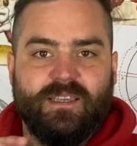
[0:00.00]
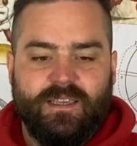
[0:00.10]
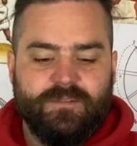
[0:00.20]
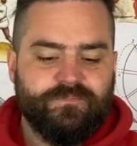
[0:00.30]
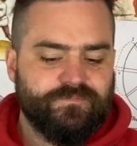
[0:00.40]

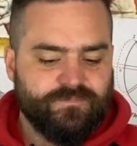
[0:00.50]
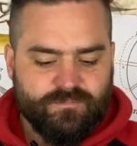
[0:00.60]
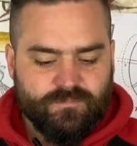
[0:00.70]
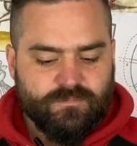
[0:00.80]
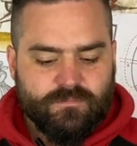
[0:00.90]
here,
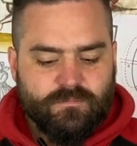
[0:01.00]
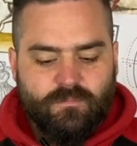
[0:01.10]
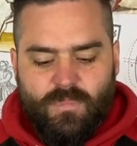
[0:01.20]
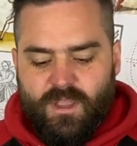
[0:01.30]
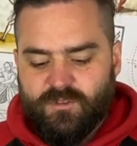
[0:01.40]

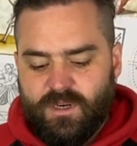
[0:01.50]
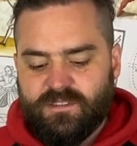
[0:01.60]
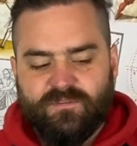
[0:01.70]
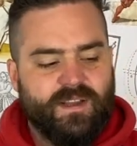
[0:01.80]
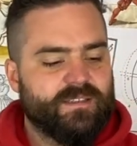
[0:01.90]
as well as
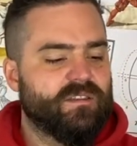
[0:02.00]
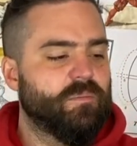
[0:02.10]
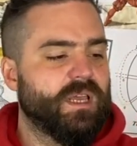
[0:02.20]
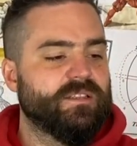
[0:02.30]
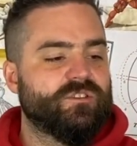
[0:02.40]
the fact that the
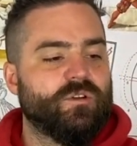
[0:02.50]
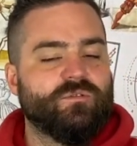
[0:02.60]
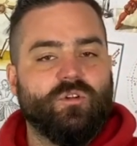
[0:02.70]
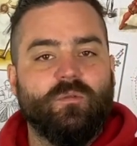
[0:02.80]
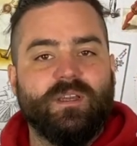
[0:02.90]
blades don't
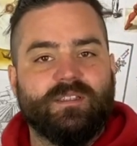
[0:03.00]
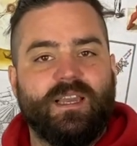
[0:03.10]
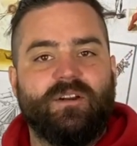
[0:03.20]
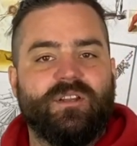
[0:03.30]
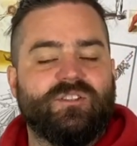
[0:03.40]
always
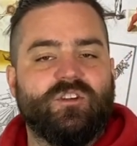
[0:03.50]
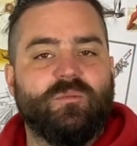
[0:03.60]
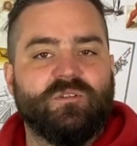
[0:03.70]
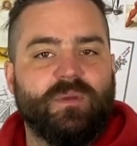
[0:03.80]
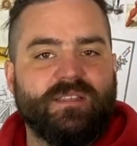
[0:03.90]
carry so
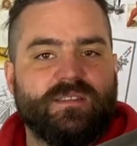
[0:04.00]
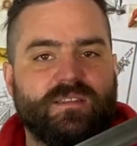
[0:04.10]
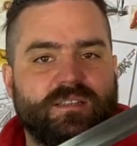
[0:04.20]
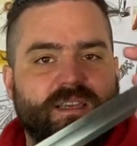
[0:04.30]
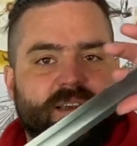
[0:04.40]
much mass in the
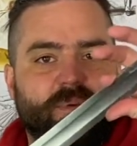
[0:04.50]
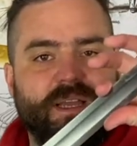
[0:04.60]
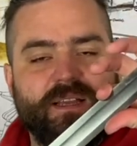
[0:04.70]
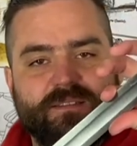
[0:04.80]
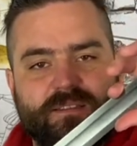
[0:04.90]
tip
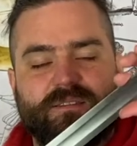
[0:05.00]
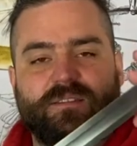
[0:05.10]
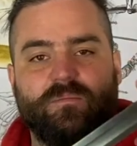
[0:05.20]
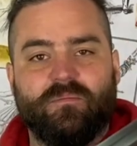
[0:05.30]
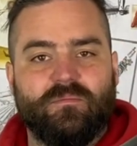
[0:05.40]
as
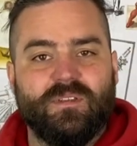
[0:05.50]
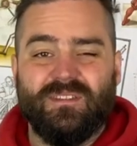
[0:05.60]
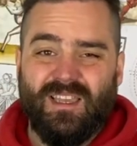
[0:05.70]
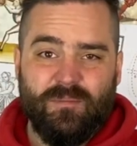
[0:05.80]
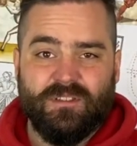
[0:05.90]
some
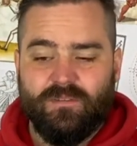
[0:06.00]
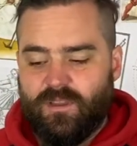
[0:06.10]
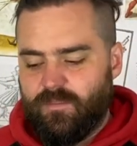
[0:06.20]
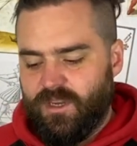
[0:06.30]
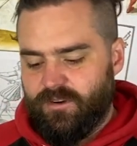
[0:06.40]
sabers of
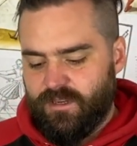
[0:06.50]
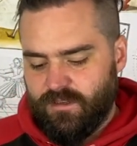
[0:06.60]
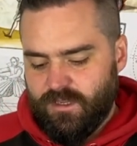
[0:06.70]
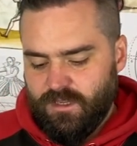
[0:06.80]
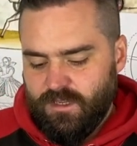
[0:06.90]
that period.
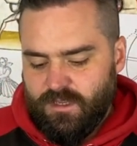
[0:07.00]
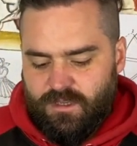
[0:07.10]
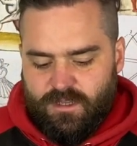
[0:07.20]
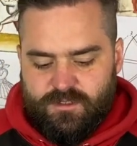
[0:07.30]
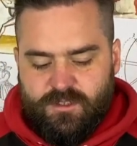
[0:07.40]

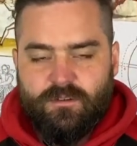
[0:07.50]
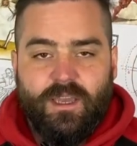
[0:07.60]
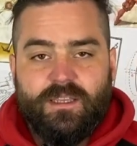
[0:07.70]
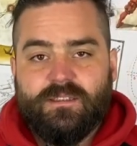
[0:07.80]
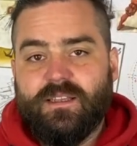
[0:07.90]
And so
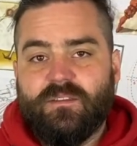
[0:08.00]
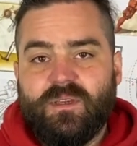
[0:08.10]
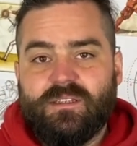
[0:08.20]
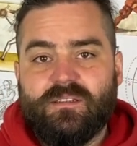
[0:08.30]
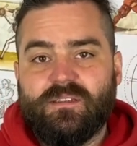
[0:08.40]
8
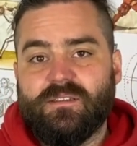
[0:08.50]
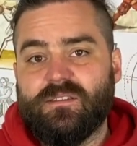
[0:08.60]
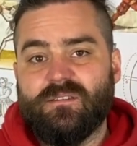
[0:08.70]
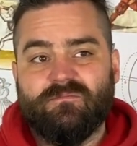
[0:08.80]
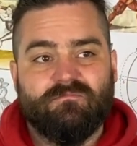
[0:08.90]
centimeters
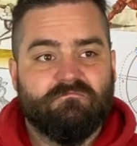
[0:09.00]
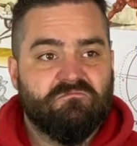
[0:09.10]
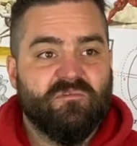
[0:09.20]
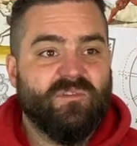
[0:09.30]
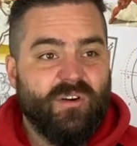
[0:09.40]
is
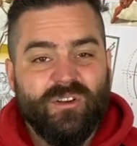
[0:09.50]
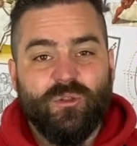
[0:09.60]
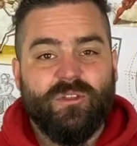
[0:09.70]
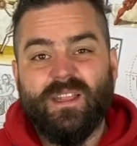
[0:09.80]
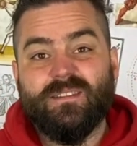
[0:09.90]
very
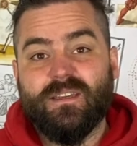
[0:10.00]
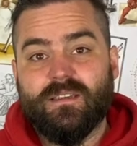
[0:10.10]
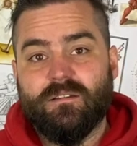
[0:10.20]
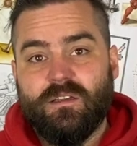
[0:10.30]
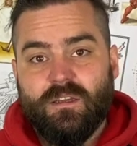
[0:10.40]

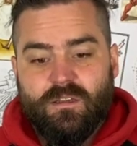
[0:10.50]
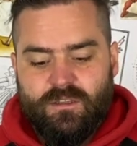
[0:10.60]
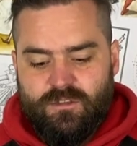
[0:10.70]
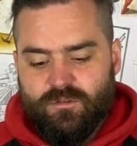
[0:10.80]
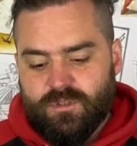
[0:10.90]
authentic.
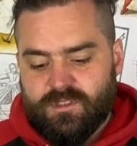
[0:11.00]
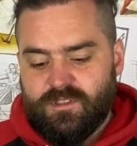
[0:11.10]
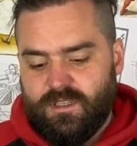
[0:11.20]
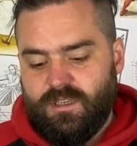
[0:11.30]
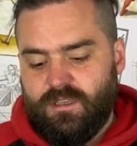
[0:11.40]
You could
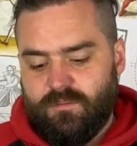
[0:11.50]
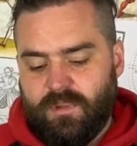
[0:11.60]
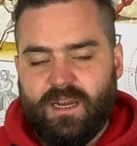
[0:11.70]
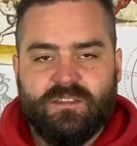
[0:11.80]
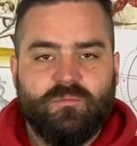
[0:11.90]
see
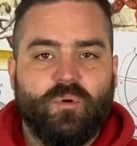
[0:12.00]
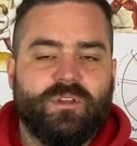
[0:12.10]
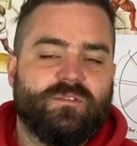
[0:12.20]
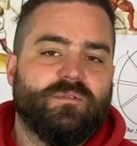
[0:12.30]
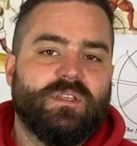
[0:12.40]
balance
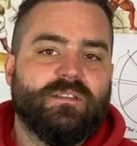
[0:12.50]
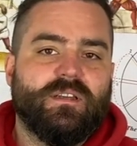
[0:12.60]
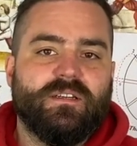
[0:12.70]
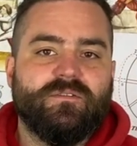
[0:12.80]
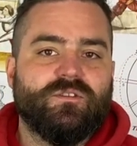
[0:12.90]
points with these
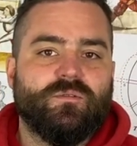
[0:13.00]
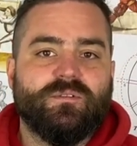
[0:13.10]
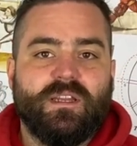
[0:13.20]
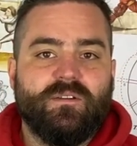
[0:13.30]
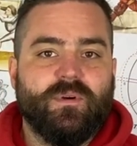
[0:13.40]
kind of
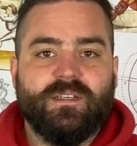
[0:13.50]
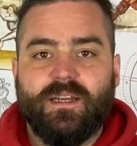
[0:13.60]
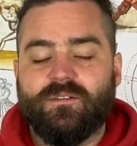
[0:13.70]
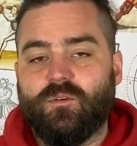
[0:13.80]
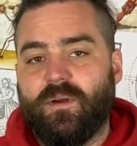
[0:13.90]
swords anywhere
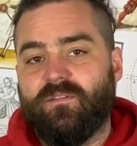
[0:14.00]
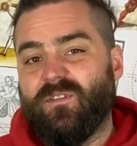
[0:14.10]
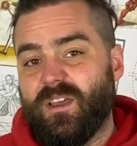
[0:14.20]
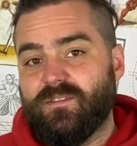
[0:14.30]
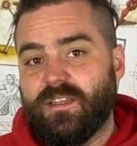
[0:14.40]
down to about
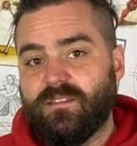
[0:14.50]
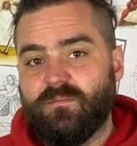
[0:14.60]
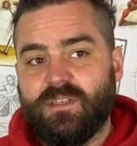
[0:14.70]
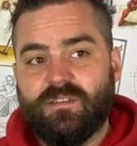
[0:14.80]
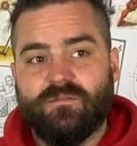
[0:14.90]
5
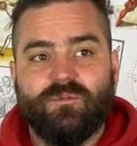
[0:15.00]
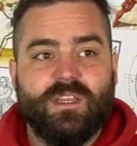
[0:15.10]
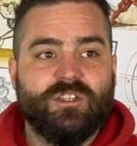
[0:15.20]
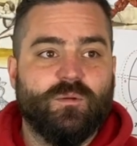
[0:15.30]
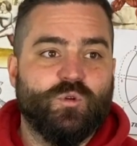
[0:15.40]
centimeters and
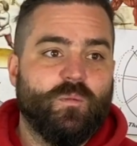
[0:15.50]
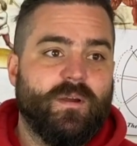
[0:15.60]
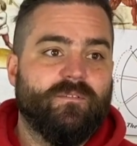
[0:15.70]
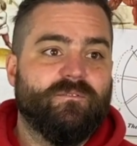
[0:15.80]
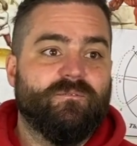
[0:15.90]
ranging up to
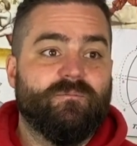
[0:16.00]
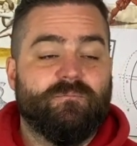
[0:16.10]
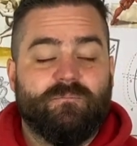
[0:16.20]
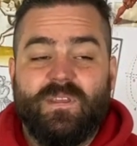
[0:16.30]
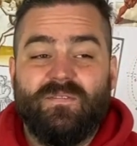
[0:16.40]
about
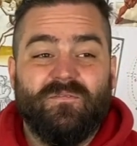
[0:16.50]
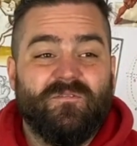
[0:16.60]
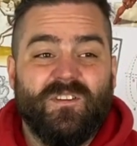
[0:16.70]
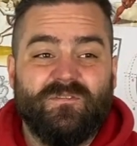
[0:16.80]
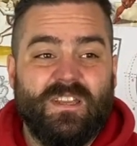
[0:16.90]
even
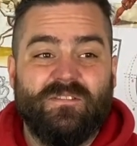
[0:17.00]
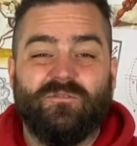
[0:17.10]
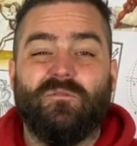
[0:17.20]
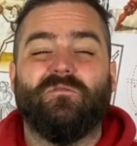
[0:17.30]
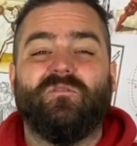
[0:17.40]
15
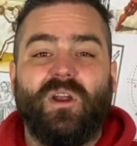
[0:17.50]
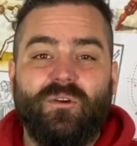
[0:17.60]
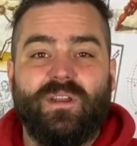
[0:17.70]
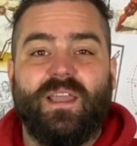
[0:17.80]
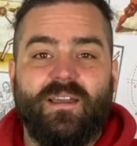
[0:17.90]
for a
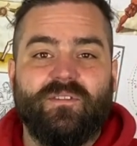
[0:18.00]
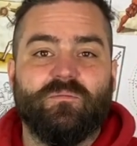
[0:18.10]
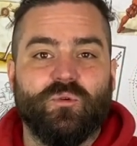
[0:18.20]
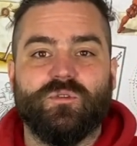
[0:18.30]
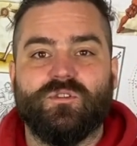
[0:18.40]
very heavy
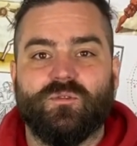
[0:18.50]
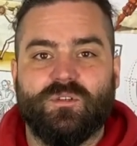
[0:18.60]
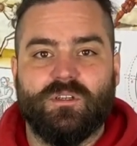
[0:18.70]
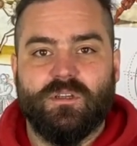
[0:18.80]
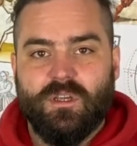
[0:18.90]

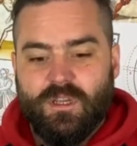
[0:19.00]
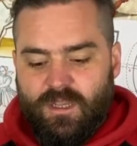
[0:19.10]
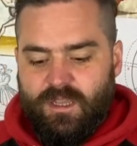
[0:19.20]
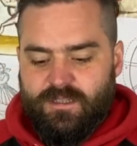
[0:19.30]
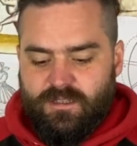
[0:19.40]
broadsworded
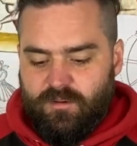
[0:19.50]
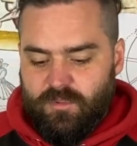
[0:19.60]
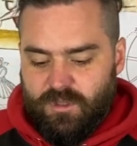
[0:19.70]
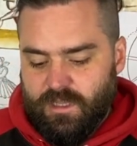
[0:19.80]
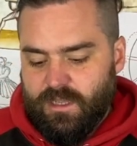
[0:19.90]

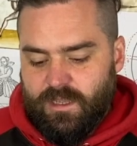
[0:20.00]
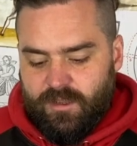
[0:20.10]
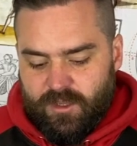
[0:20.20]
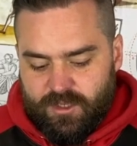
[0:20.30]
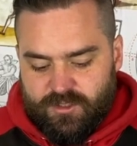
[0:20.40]
example.
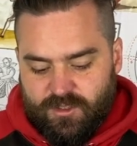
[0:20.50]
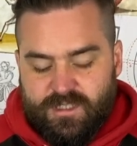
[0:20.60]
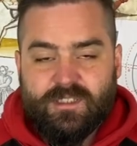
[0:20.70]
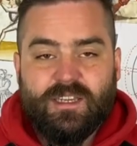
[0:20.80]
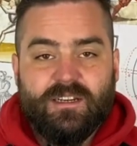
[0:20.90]
So
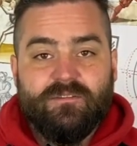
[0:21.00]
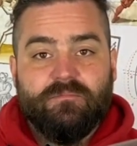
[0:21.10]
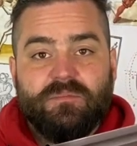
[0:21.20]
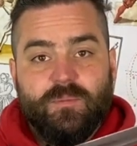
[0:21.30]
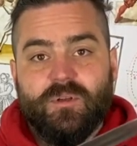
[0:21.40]
this is kind of
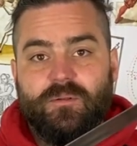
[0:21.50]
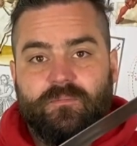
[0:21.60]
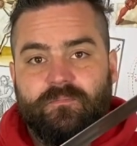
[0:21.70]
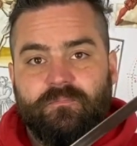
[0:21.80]
typical.